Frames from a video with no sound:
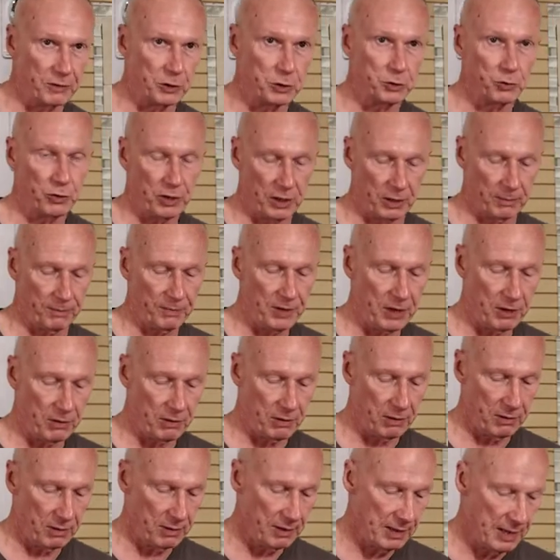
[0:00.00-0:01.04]
of the trim.
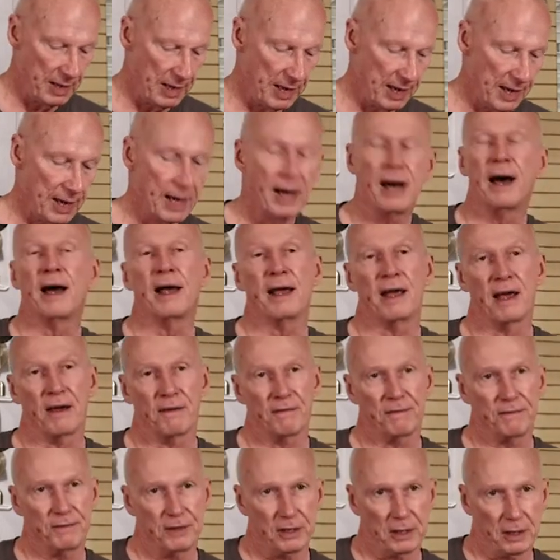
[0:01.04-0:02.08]
Here I
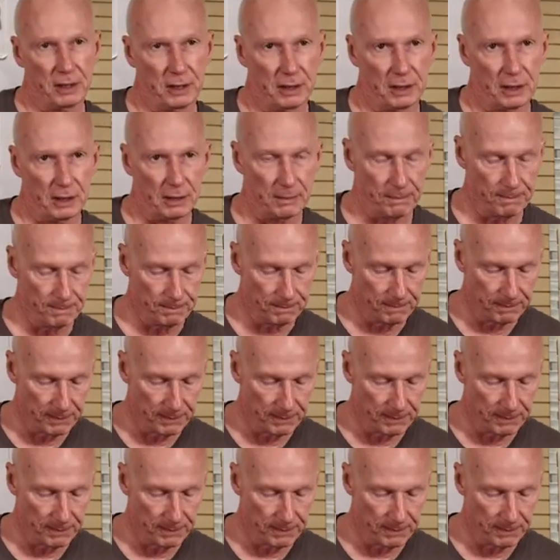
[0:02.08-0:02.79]
have the,